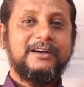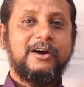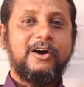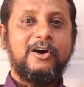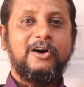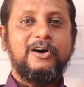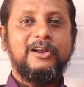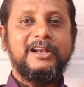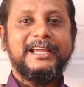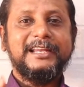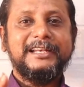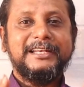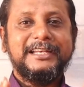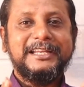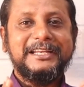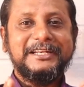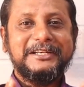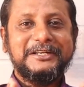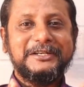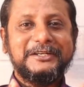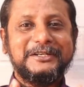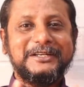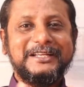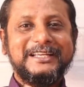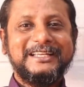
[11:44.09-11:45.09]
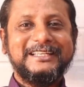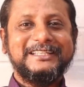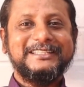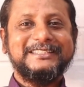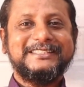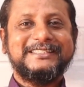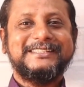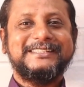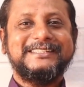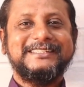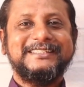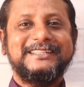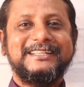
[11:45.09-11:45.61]
All I needed
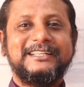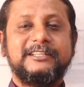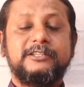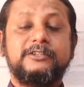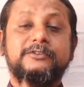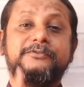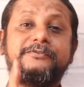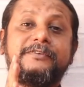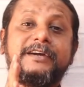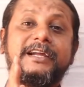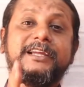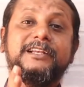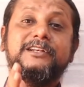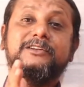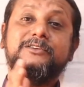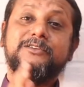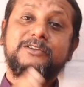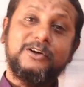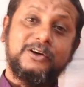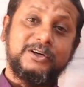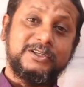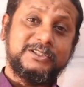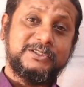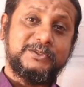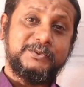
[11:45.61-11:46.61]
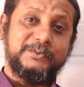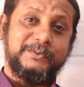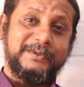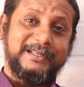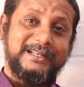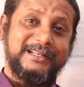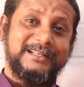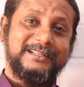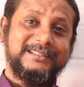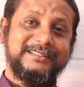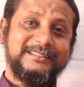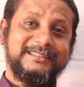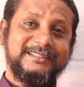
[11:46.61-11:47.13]
is to find out God's will.